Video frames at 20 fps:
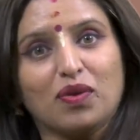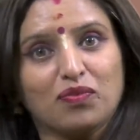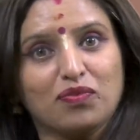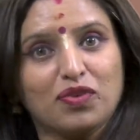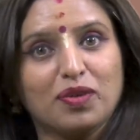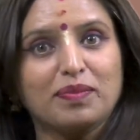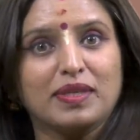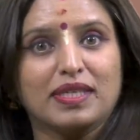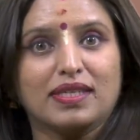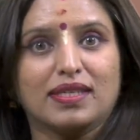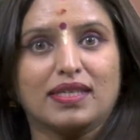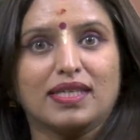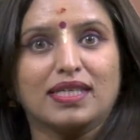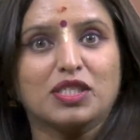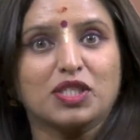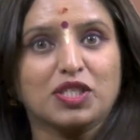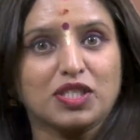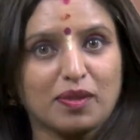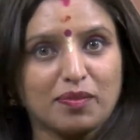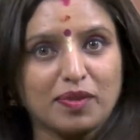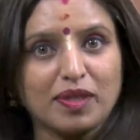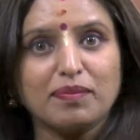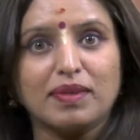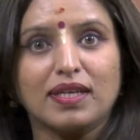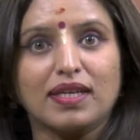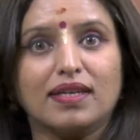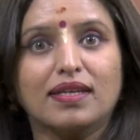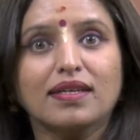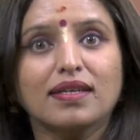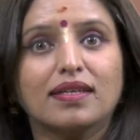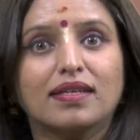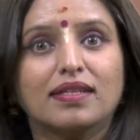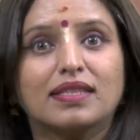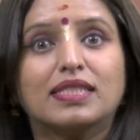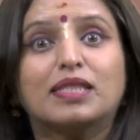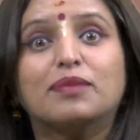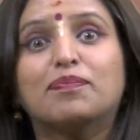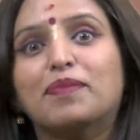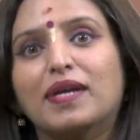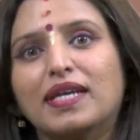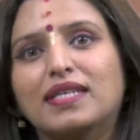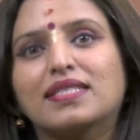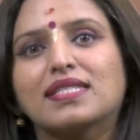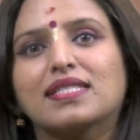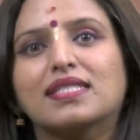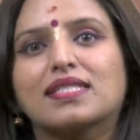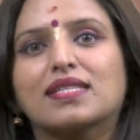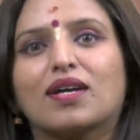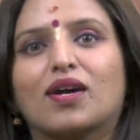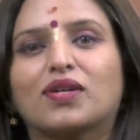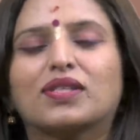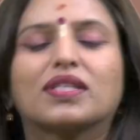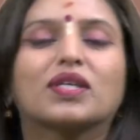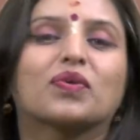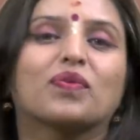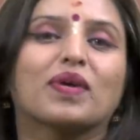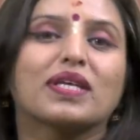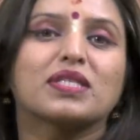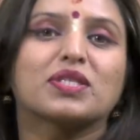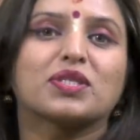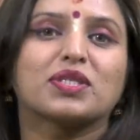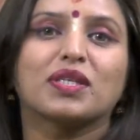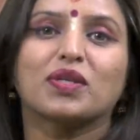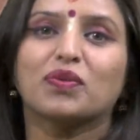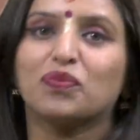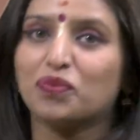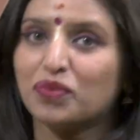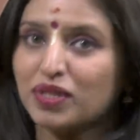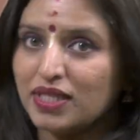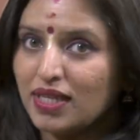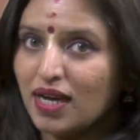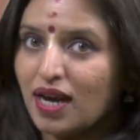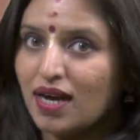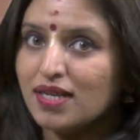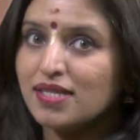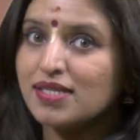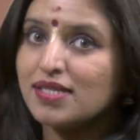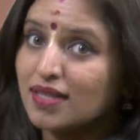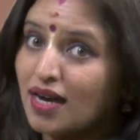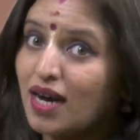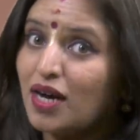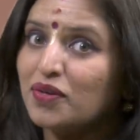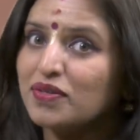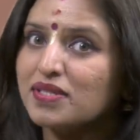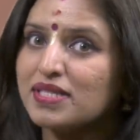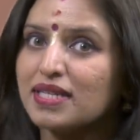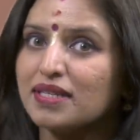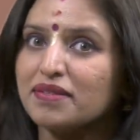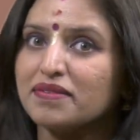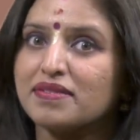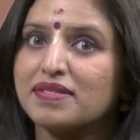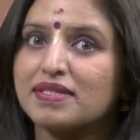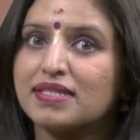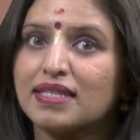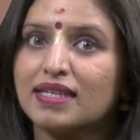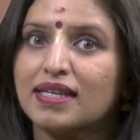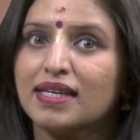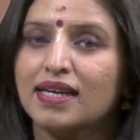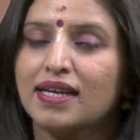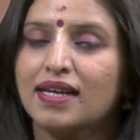women in Sabarimala depends on the question we ask ourselves.